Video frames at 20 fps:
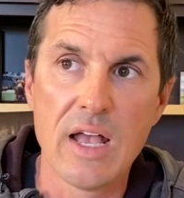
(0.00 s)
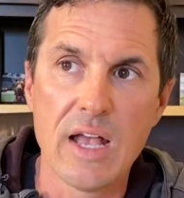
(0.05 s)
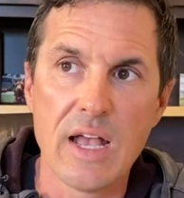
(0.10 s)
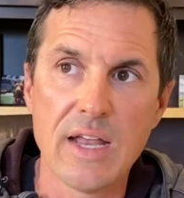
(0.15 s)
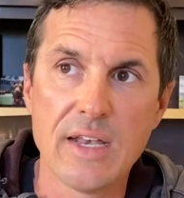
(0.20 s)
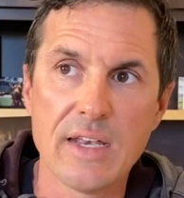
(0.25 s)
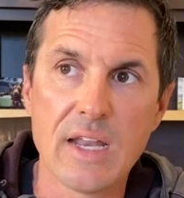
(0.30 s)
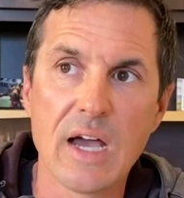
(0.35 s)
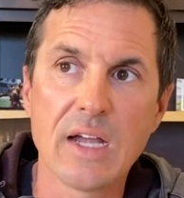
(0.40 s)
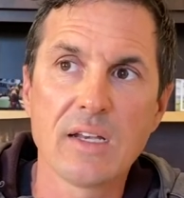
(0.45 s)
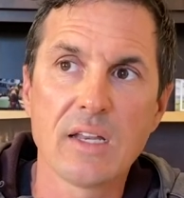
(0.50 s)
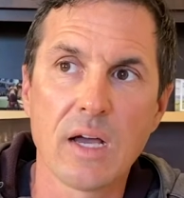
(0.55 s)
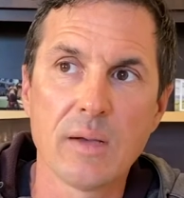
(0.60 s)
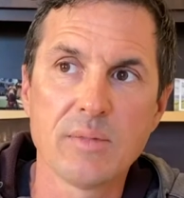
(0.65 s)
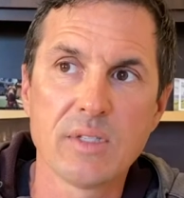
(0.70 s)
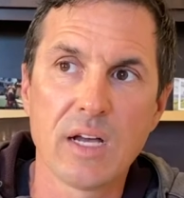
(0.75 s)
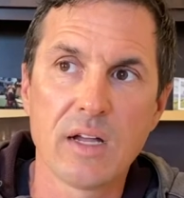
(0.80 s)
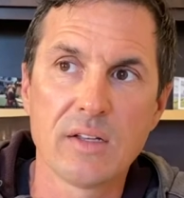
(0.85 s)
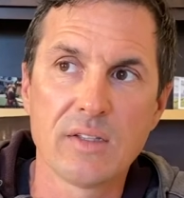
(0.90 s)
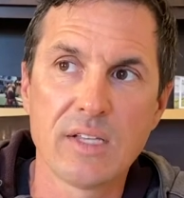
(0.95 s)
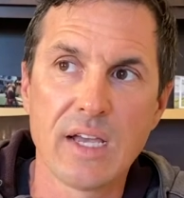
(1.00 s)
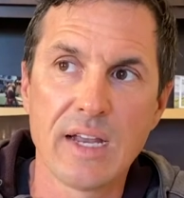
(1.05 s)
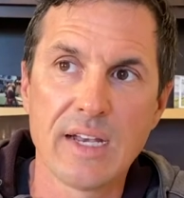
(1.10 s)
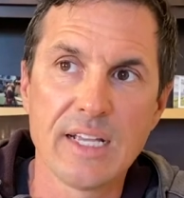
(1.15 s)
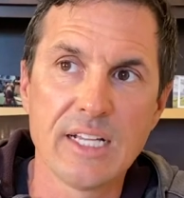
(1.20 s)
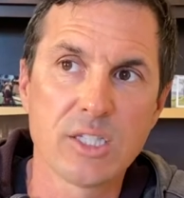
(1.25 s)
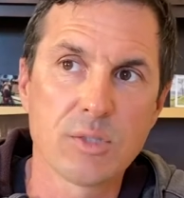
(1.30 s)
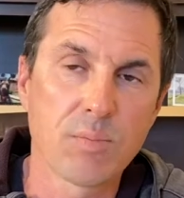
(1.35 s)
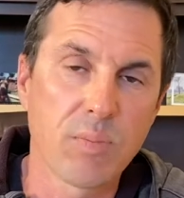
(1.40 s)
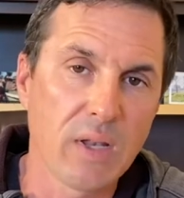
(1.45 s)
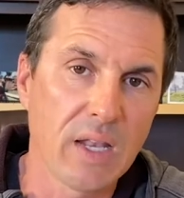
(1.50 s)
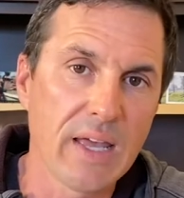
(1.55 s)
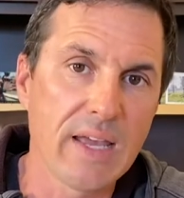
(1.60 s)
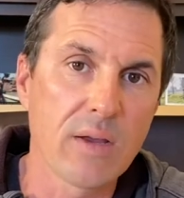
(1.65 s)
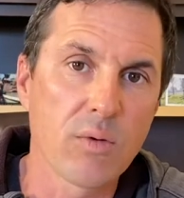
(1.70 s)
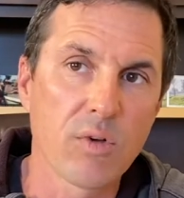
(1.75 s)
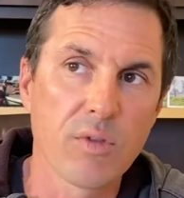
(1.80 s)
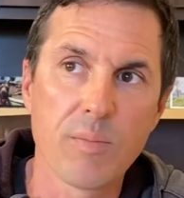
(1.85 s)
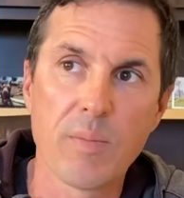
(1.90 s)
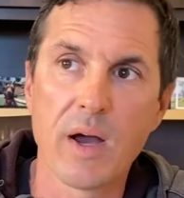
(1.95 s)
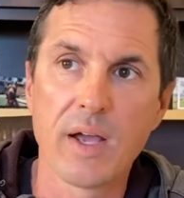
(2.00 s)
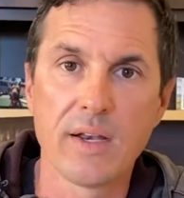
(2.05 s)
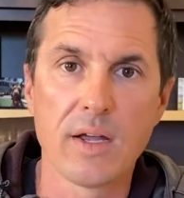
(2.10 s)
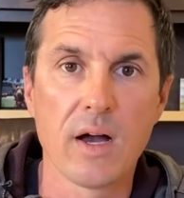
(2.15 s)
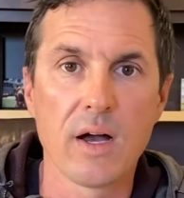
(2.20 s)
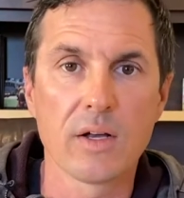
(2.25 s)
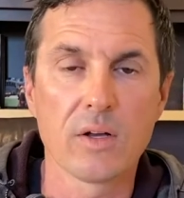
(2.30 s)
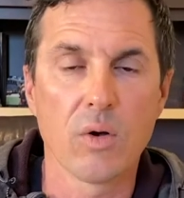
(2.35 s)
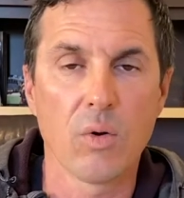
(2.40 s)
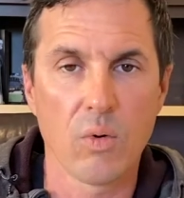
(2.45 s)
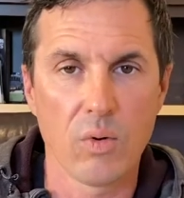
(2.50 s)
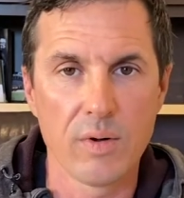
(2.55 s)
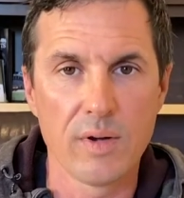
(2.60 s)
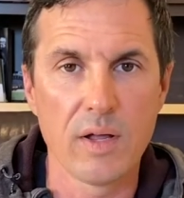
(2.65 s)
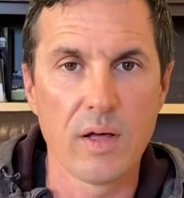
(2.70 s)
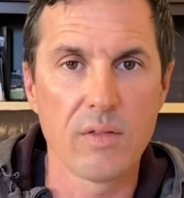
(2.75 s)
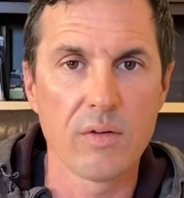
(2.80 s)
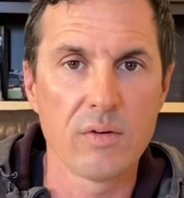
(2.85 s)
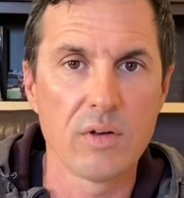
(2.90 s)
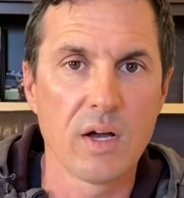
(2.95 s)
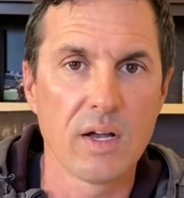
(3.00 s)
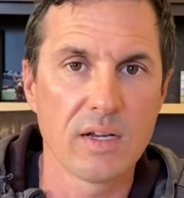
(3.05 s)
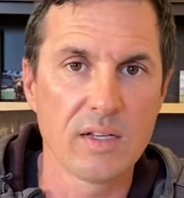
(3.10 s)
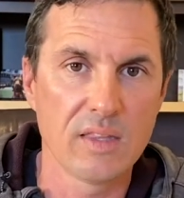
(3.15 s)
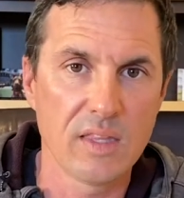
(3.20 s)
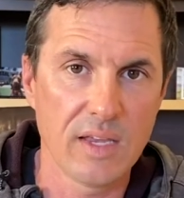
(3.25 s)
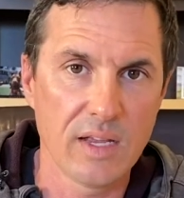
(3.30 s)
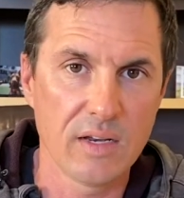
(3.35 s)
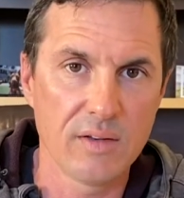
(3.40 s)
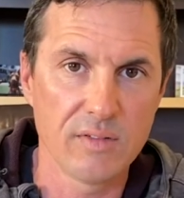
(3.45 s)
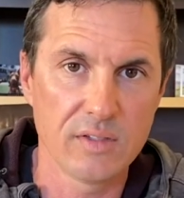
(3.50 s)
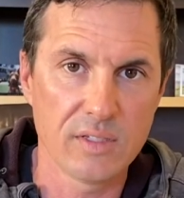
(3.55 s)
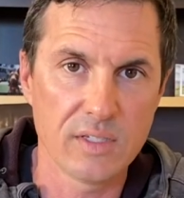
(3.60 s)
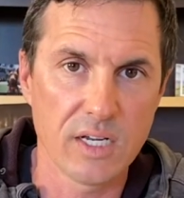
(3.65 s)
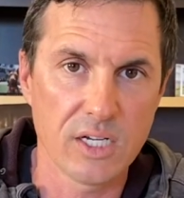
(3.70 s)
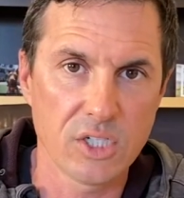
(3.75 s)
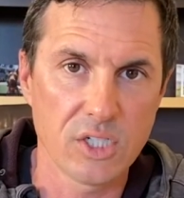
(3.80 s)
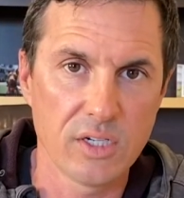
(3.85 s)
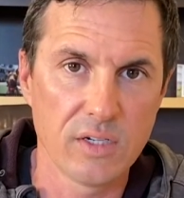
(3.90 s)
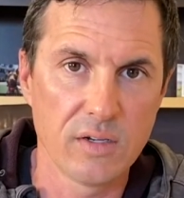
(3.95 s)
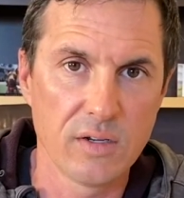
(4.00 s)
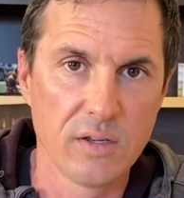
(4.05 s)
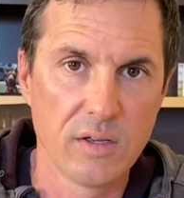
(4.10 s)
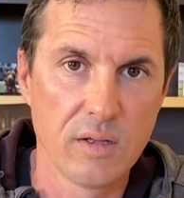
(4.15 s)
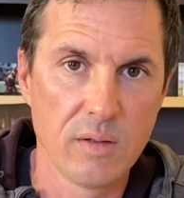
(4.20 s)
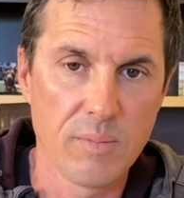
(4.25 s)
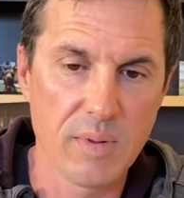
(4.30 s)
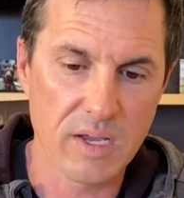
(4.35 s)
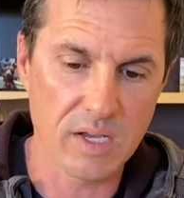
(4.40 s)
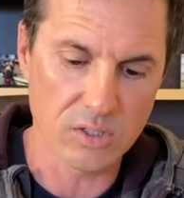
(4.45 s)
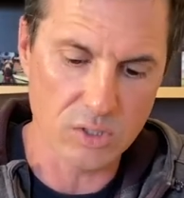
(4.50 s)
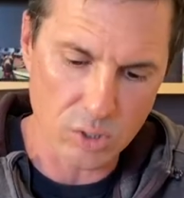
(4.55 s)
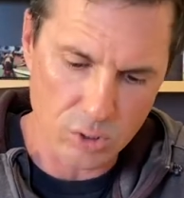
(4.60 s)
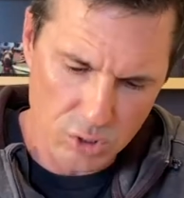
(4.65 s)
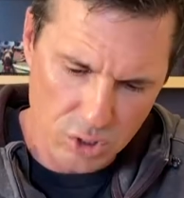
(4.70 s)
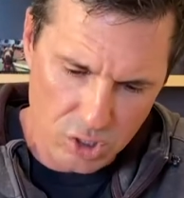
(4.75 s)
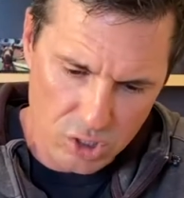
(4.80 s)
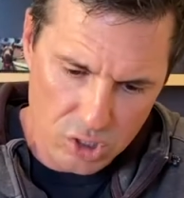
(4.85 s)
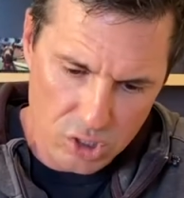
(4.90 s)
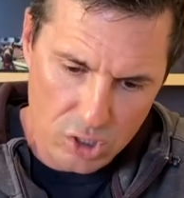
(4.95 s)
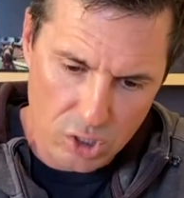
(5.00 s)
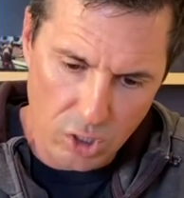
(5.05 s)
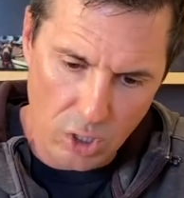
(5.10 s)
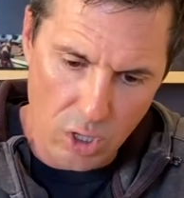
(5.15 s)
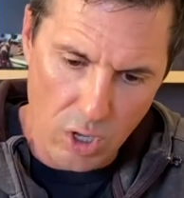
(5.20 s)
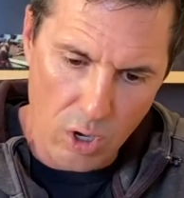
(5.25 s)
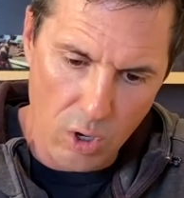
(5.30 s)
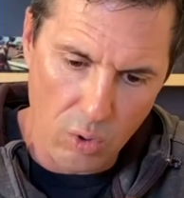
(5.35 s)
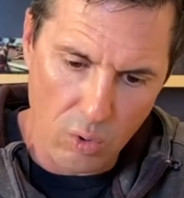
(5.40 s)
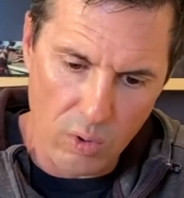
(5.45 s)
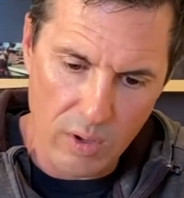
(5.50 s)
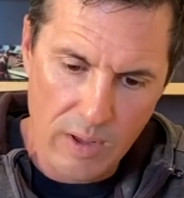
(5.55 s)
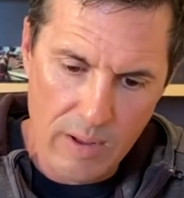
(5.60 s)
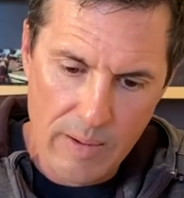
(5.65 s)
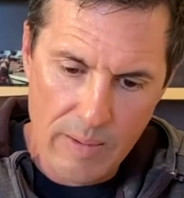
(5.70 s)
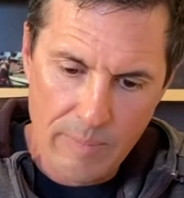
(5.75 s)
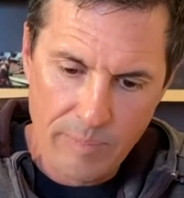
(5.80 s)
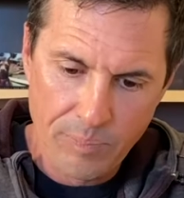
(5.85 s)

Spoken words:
and 9 times out of 10, it's playing with my dog or another dog at the end of the session because there's a slow